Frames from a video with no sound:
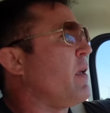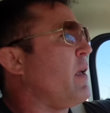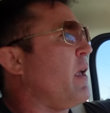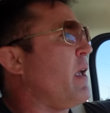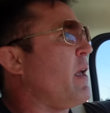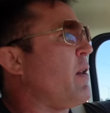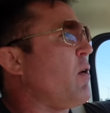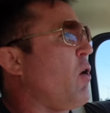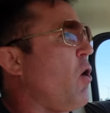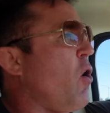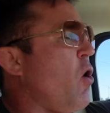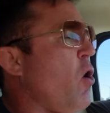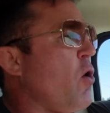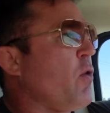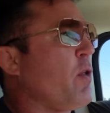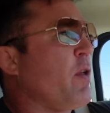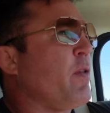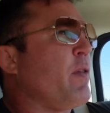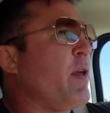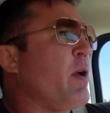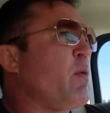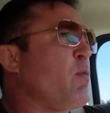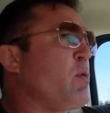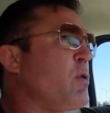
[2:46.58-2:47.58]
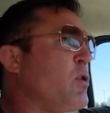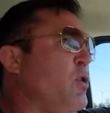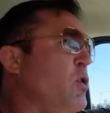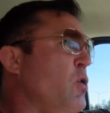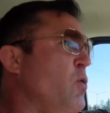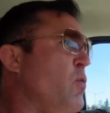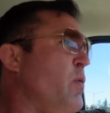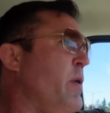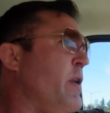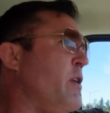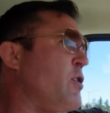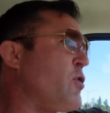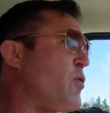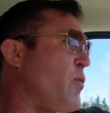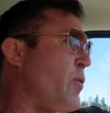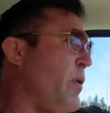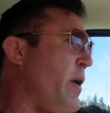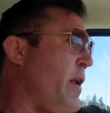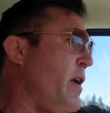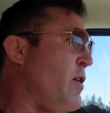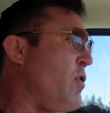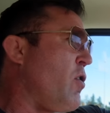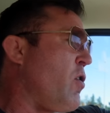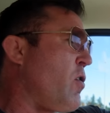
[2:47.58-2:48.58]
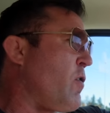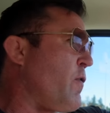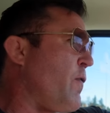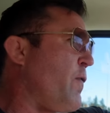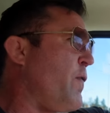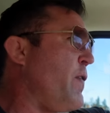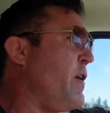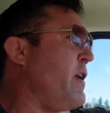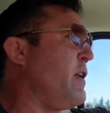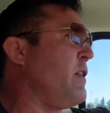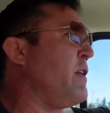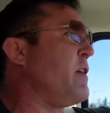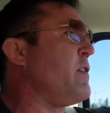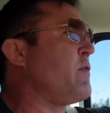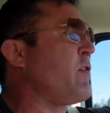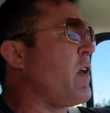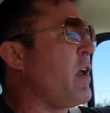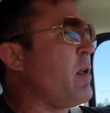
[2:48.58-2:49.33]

And all that they were doing is creating hard feelings,